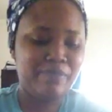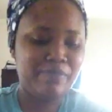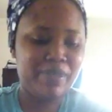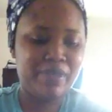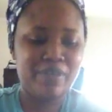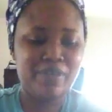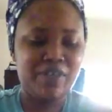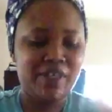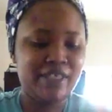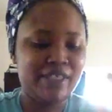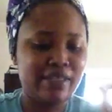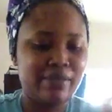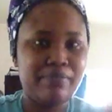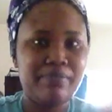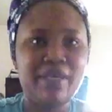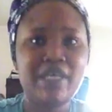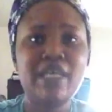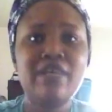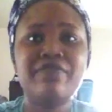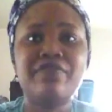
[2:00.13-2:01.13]
the noise I'm
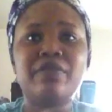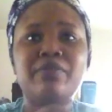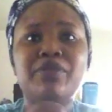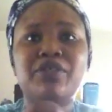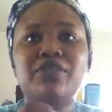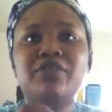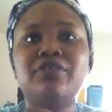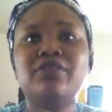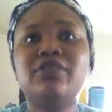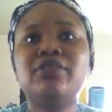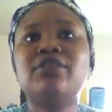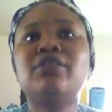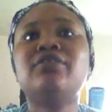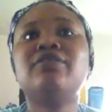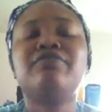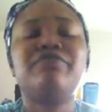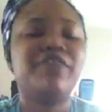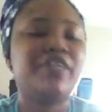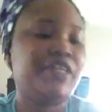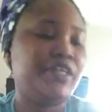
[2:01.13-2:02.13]
making from the
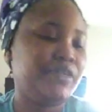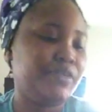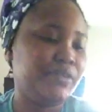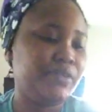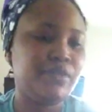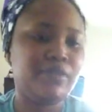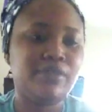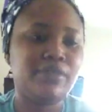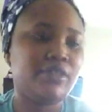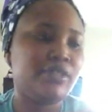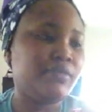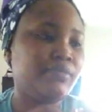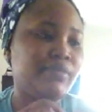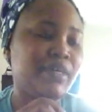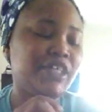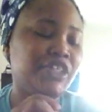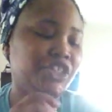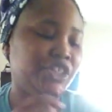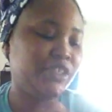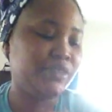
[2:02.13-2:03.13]
video of the
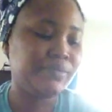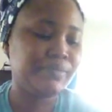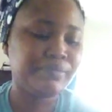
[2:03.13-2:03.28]
machine.